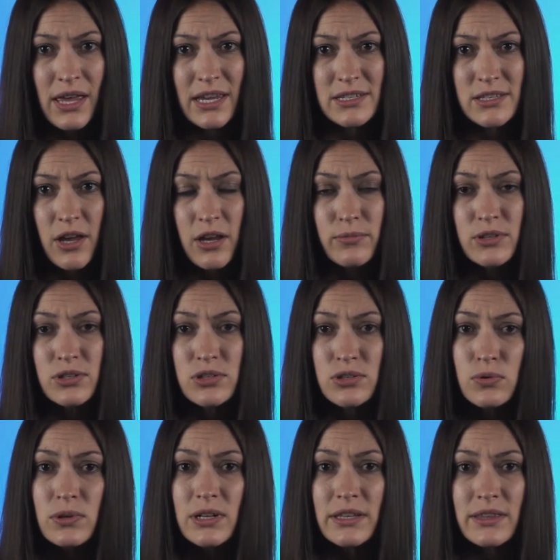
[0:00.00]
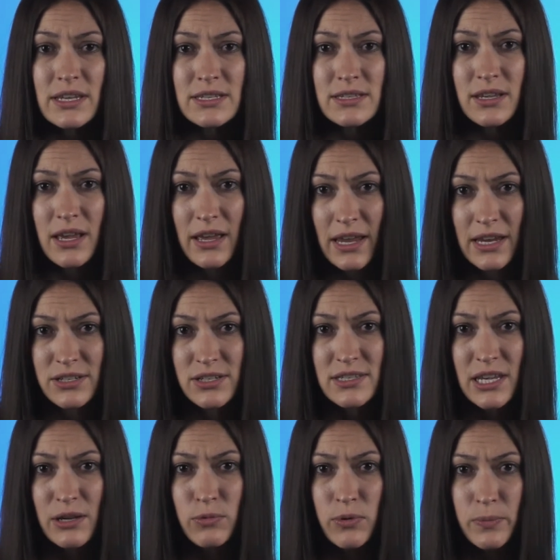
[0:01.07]
It's hoped that shortly this
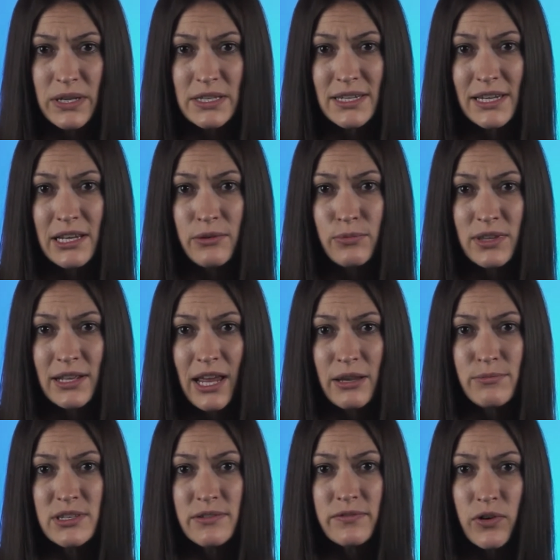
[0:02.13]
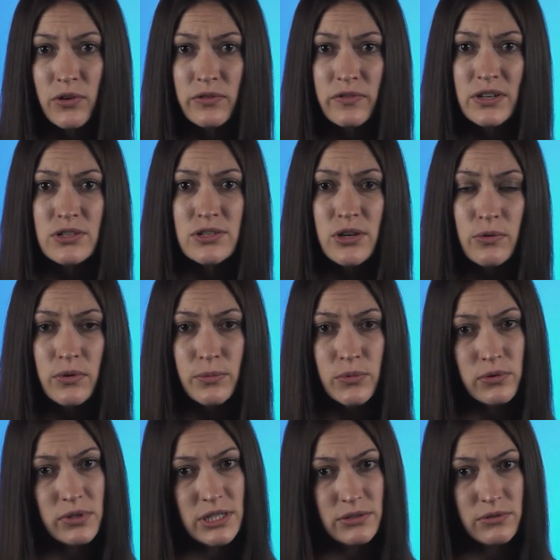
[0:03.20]
agency will be dealing with claims involving 2 or
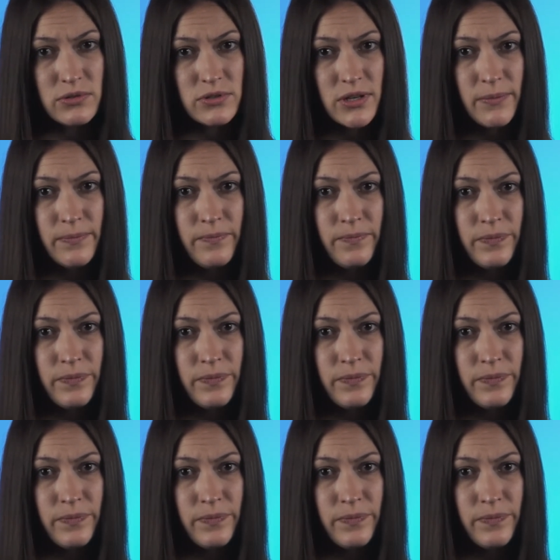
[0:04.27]
more children.